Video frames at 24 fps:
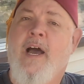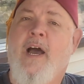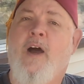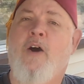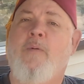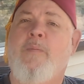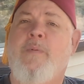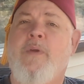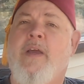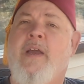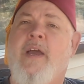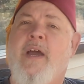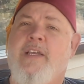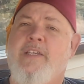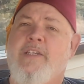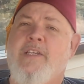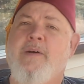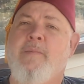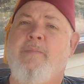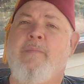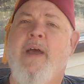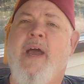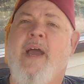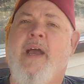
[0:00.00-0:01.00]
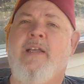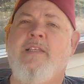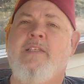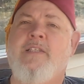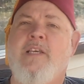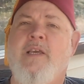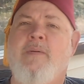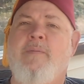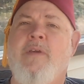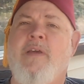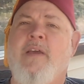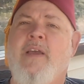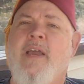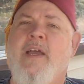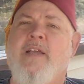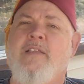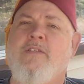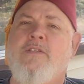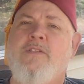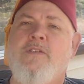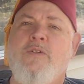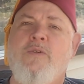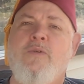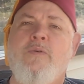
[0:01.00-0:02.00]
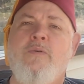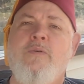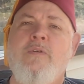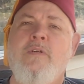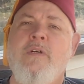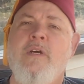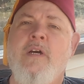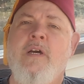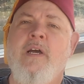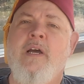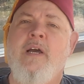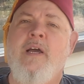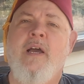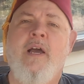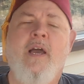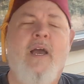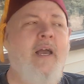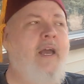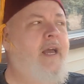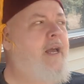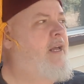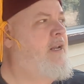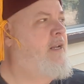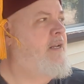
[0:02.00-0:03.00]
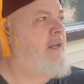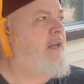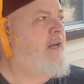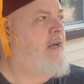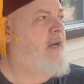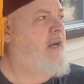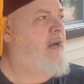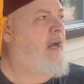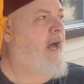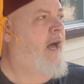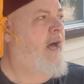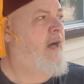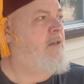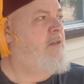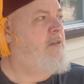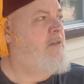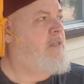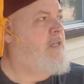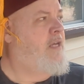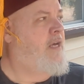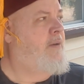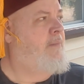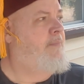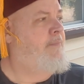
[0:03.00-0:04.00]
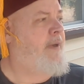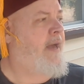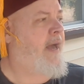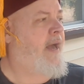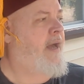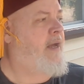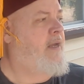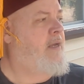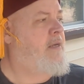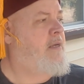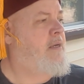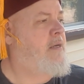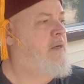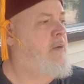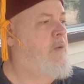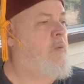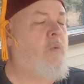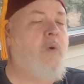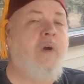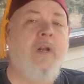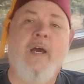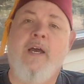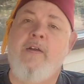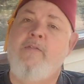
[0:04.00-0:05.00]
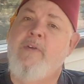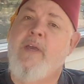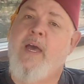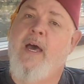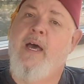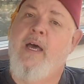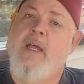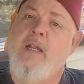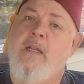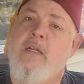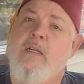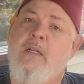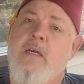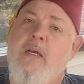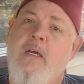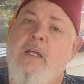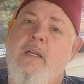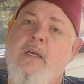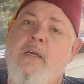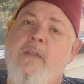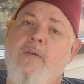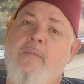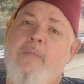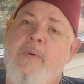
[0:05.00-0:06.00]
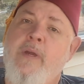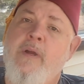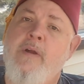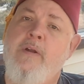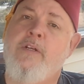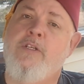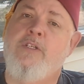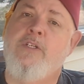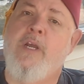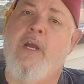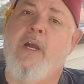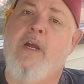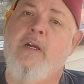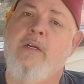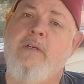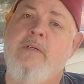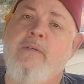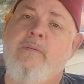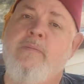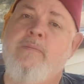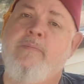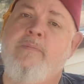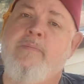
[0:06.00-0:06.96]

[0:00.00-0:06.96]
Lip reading: I hope you guys come back and see me again soon. And I'll come back when I've got another beer to share.